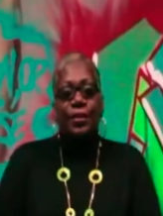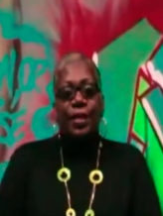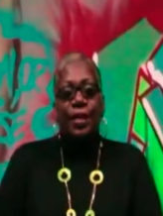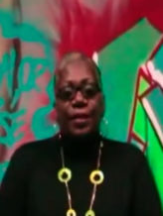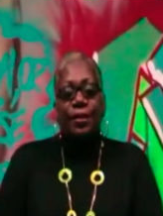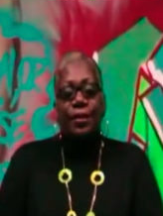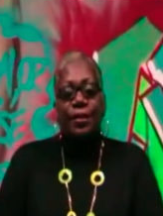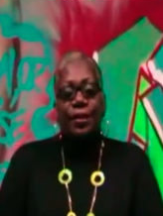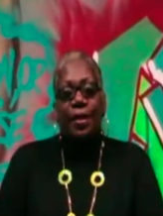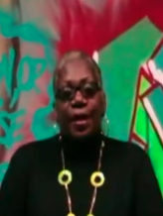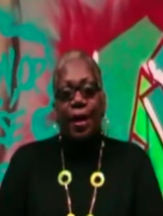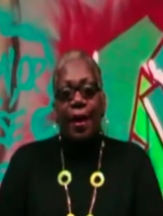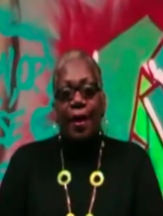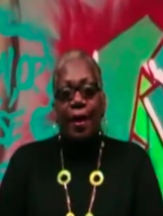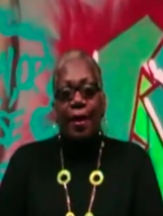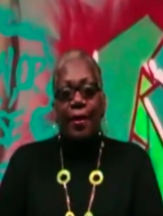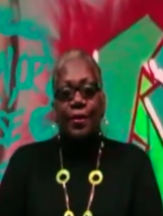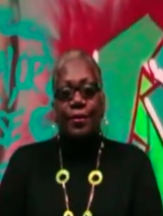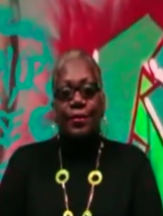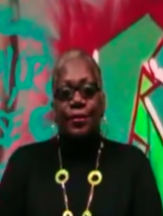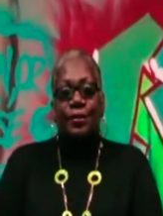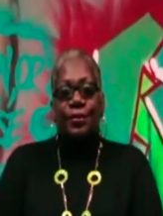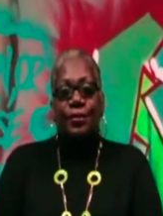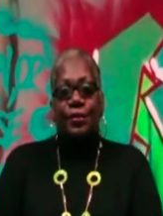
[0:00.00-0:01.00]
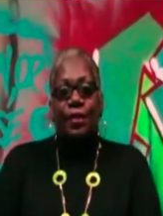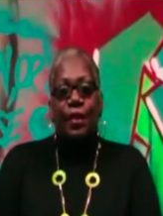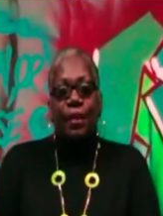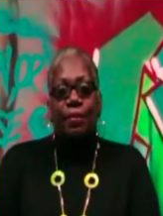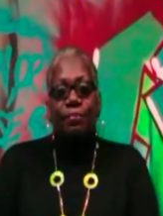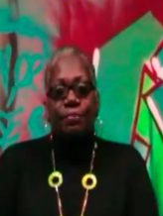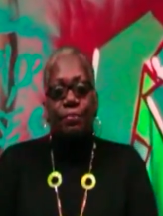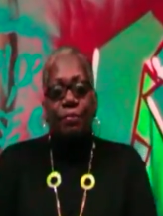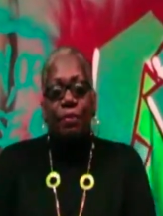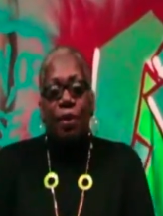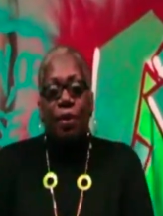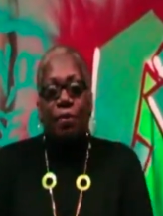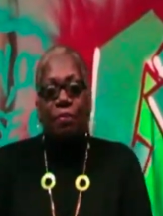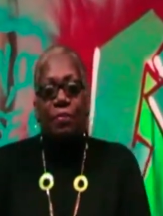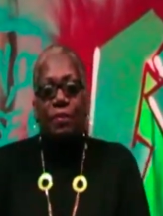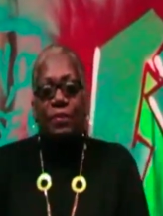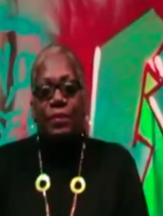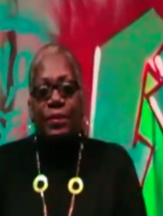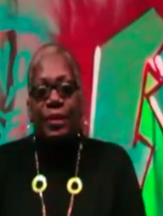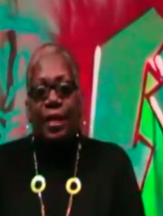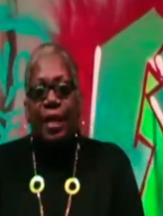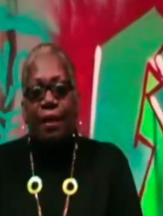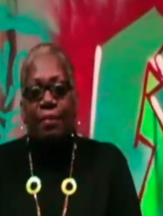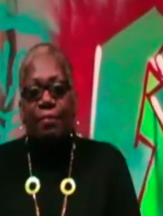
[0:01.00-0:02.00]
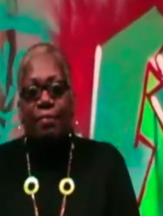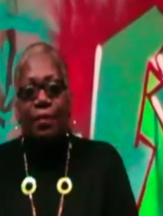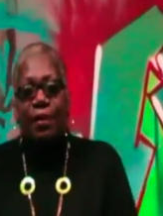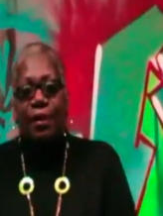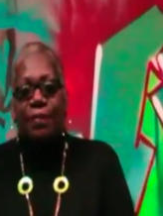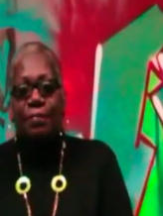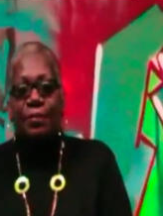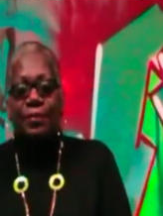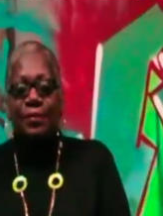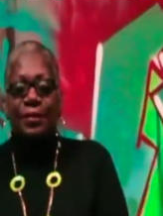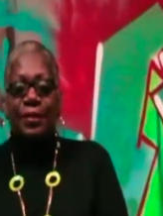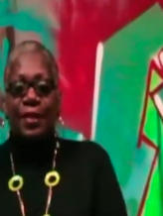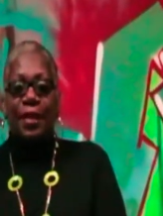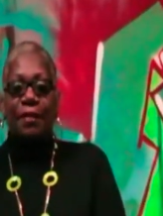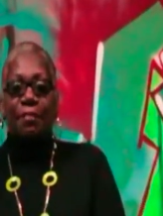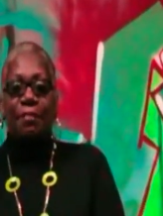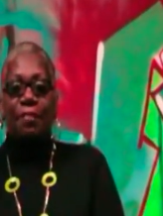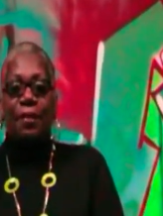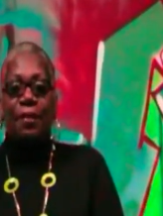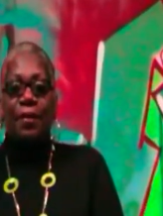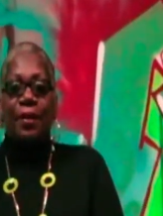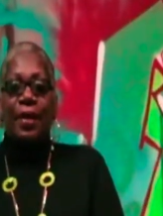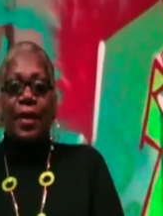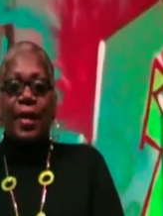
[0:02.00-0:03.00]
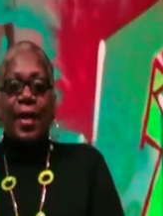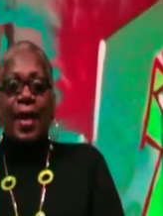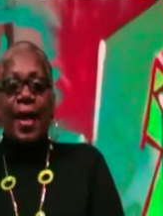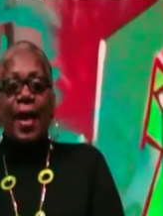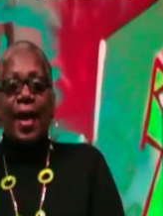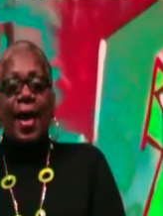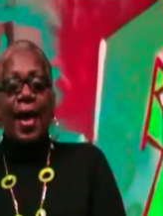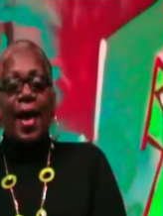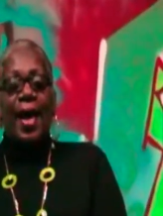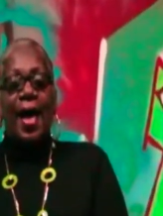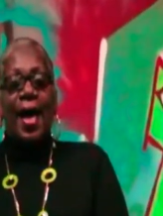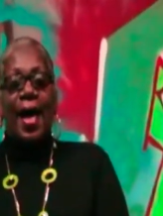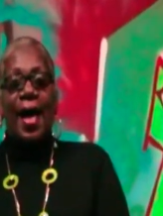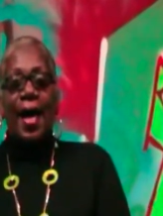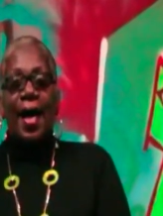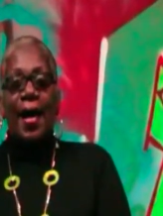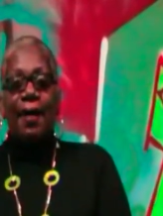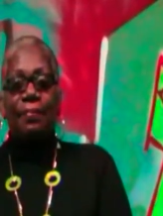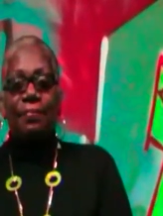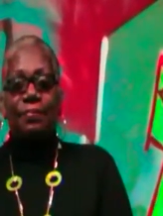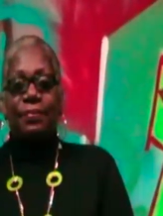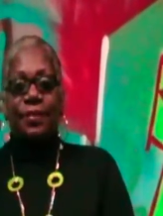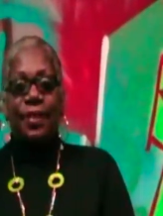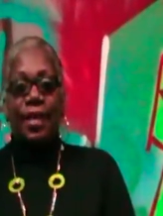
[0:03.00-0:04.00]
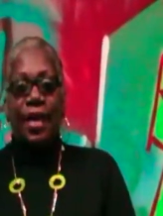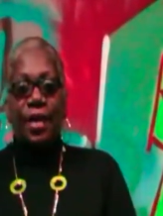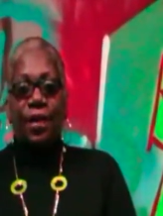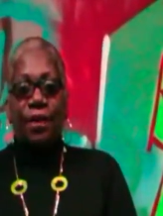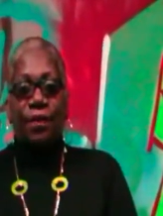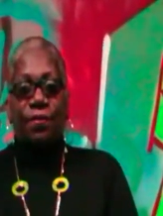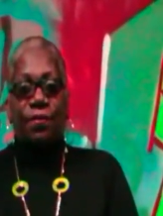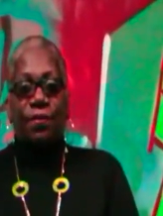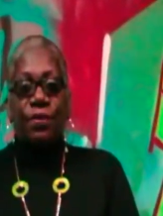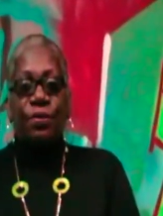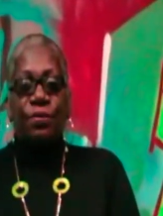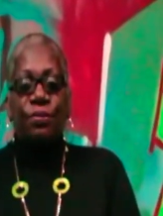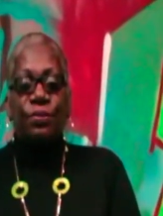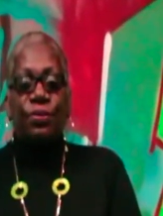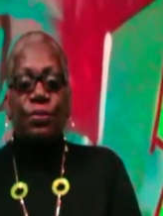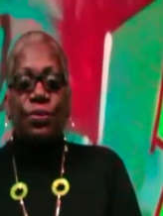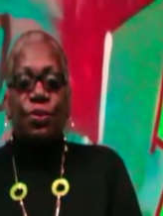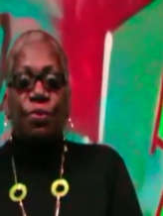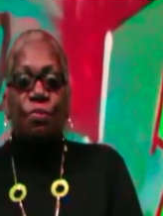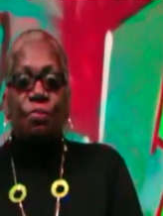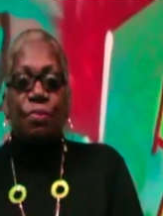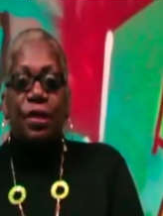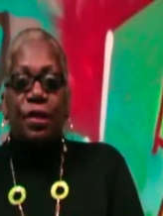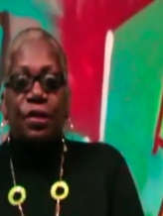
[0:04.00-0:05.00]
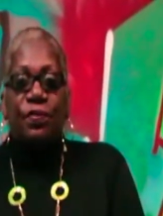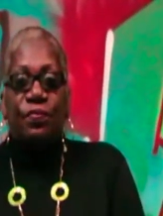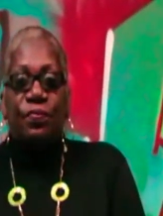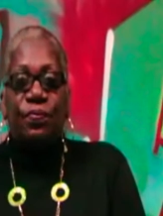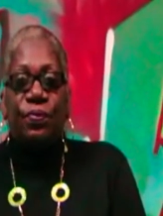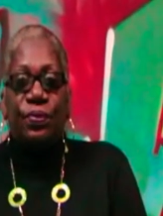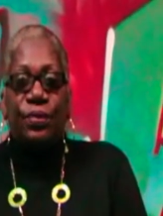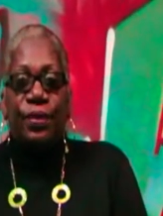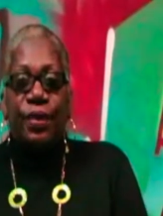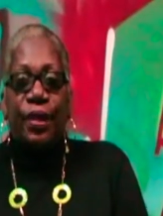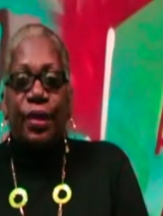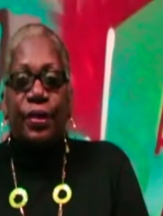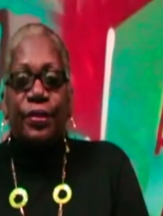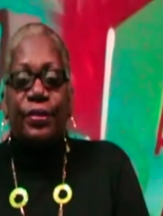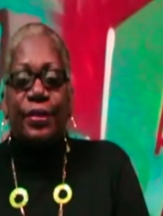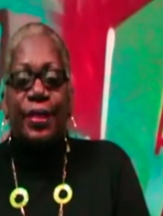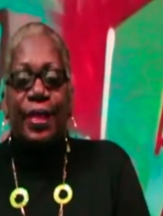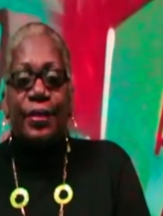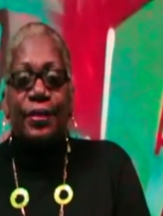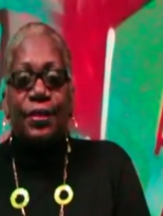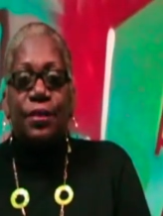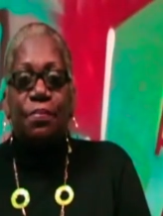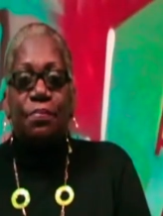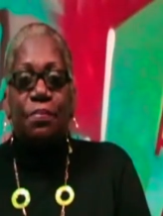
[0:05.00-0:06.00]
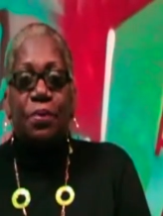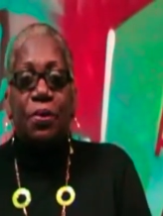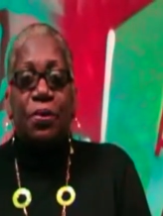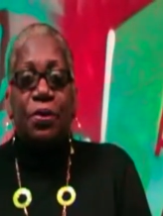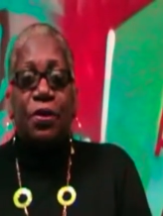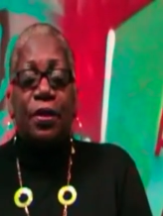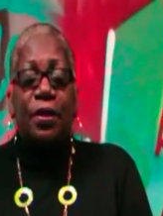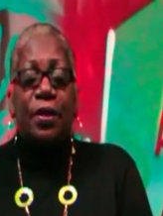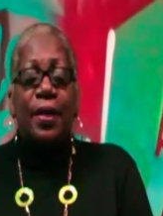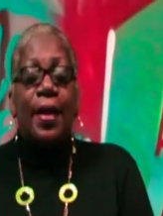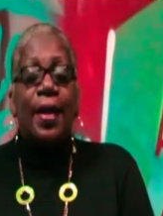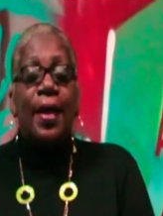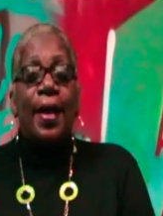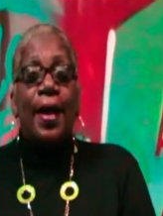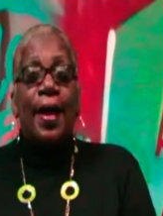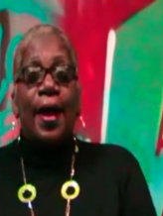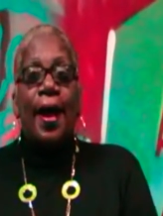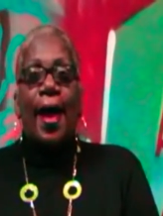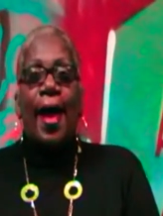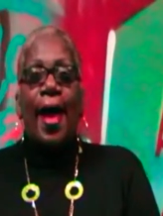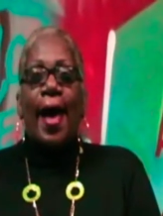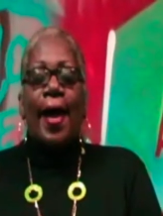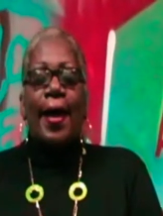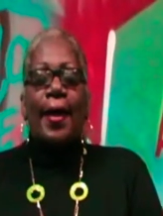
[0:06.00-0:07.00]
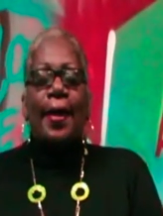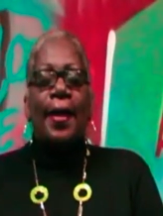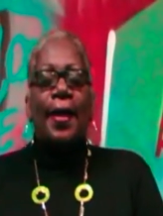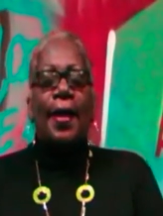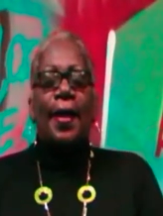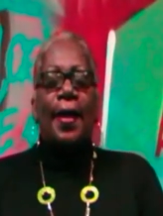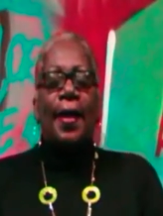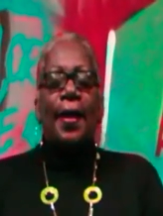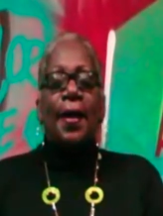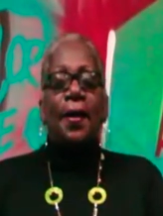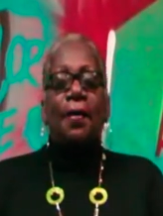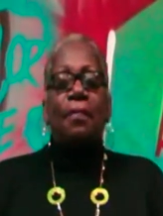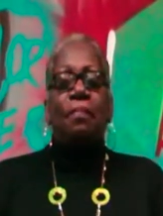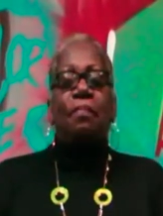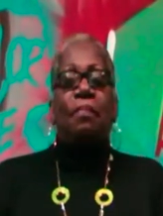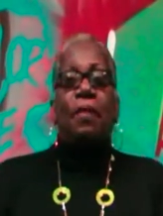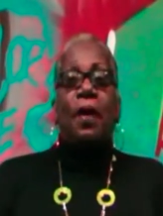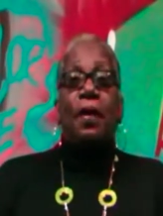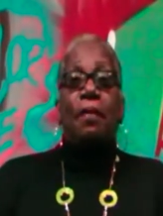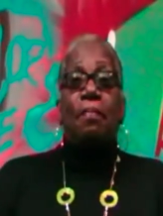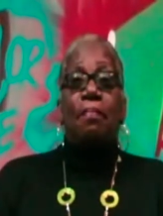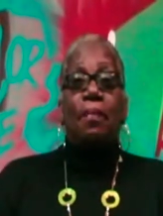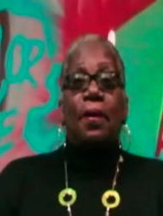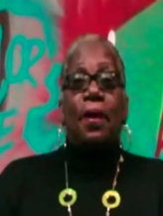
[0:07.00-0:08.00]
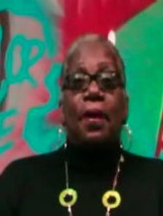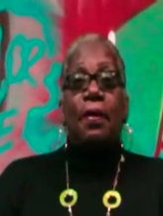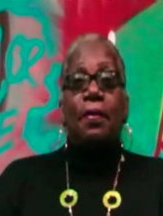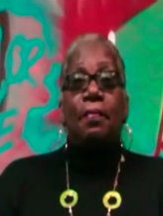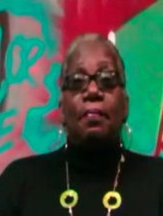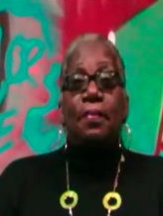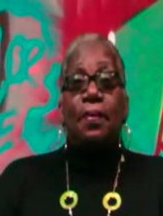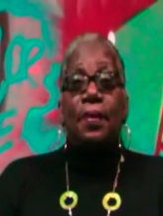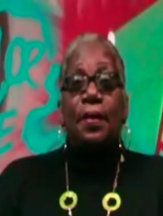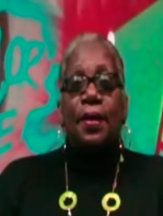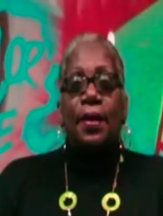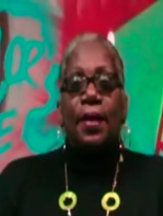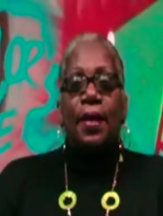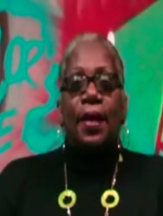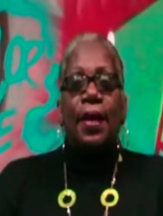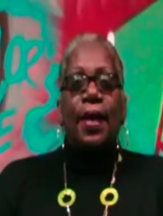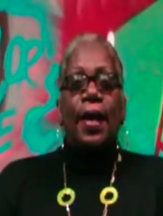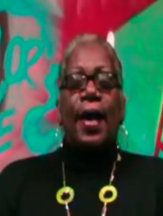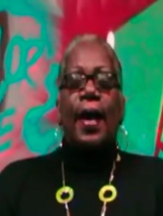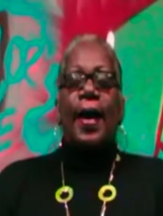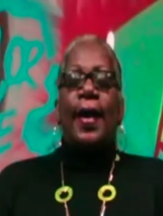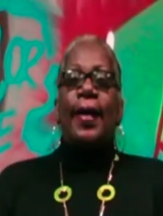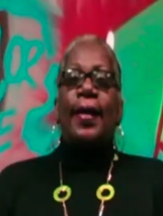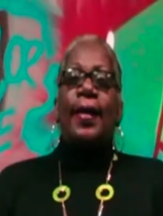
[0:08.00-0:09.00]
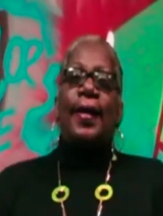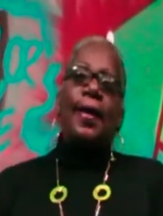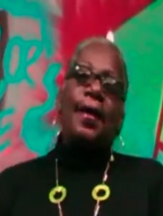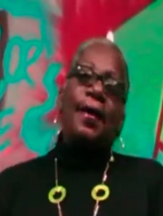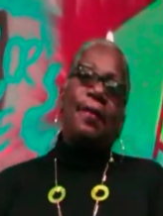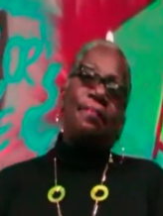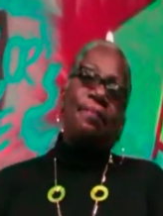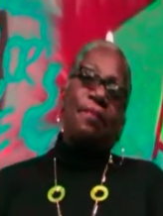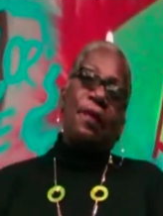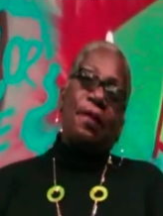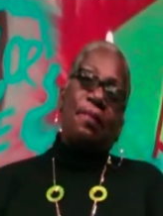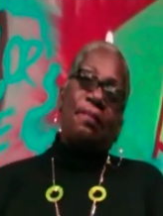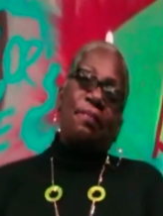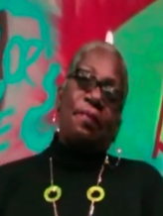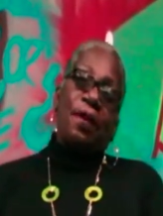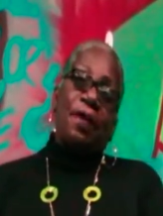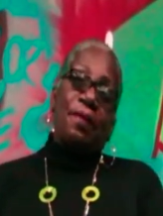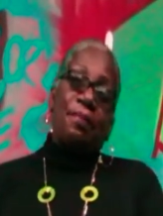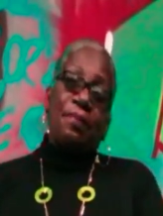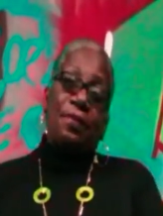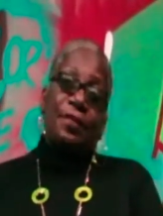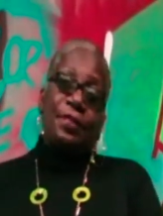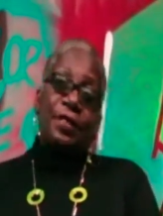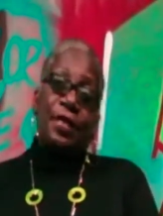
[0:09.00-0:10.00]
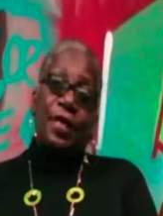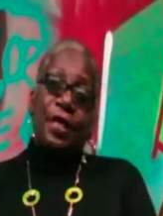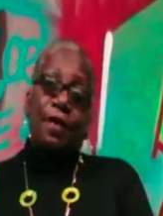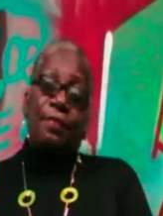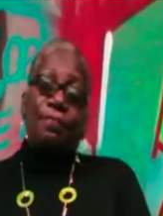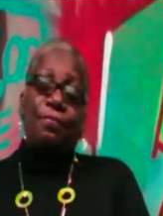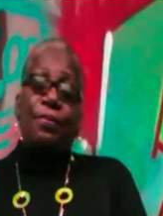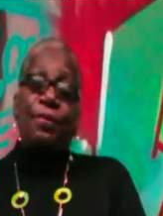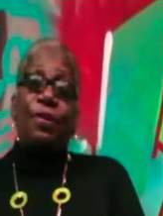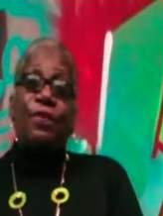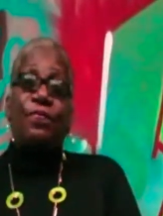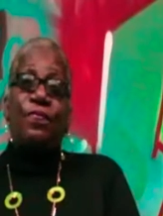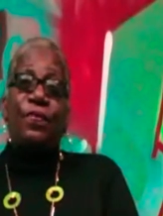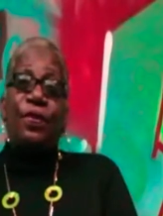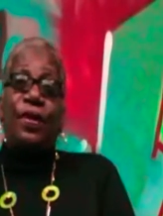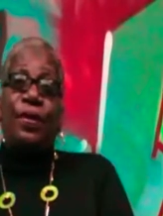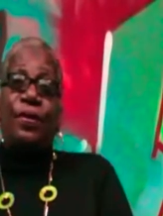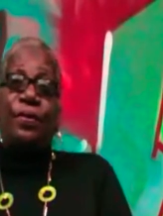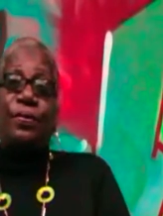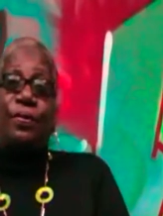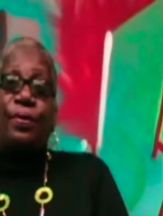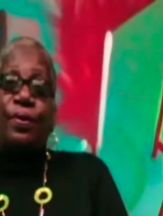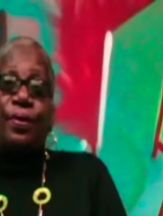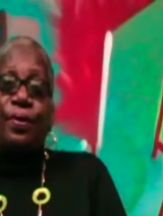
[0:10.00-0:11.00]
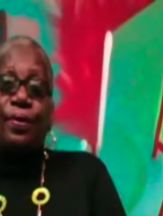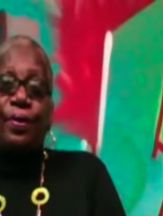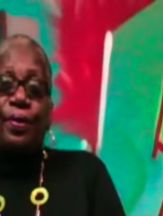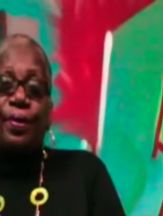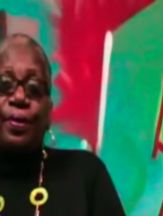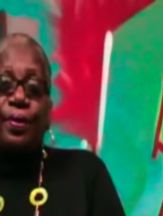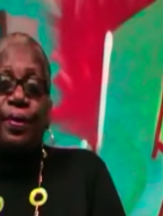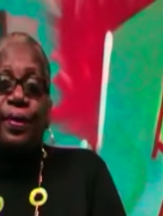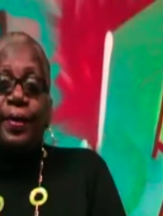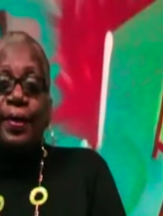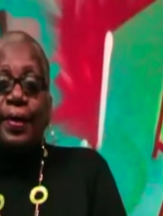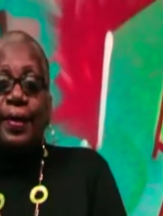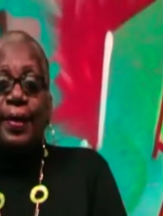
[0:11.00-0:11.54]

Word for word: out the car and she jumps, oh, Miss Danbury, Miss Danbury, I'm thanking you so much for the testimony. I had my baby. I had my baby. She had a beautiful little girl.